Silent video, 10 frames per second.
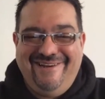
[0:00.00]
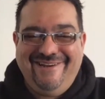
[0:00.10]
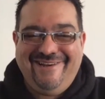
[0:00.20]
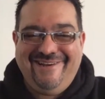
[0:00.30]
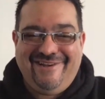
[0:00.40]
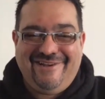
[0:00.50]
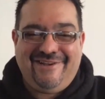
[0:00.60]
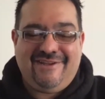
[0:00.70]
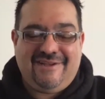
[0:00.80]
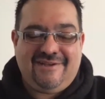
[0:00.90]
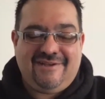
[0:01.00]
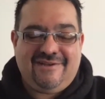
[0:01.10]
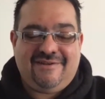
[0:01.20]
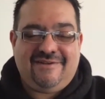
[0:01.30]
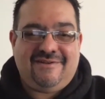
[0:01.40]

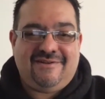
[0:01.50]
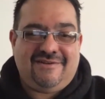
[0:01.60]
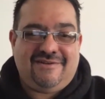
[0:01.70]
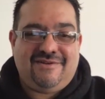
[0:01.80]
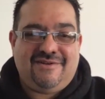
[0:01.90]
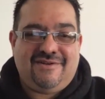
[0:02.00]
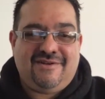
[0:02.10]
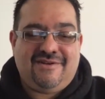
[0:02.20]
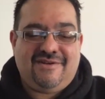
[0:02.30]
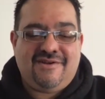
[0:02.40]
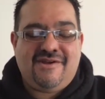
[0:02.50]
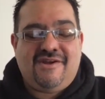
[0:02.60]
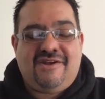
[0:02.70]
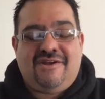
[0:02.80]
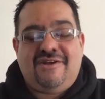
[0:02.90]

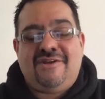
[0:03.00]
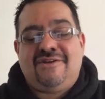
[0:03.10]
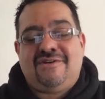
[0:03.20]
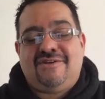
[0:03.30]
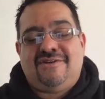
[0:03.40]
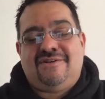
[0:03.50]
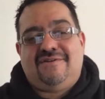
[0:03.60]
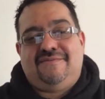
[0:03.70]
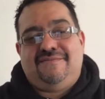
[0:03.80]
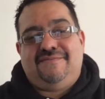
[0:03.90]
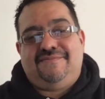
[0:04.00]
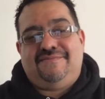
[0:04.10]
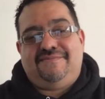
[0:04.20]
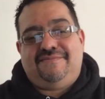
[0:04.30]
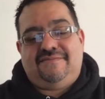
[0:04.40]

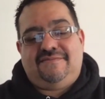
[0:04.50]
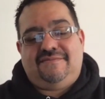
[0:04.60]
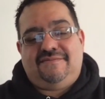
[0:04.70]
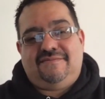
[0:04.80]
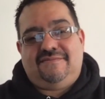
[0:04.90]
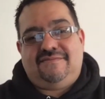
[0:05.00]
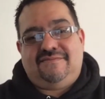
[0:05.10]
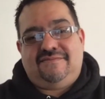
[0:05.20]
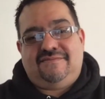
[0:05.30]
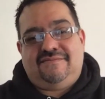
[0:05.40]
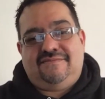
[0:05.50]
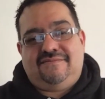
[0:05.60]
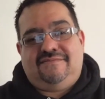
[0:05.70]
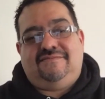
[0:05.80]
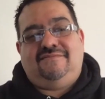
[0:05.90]

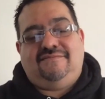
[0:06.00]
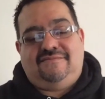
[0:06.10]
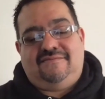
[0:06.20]
[no speech]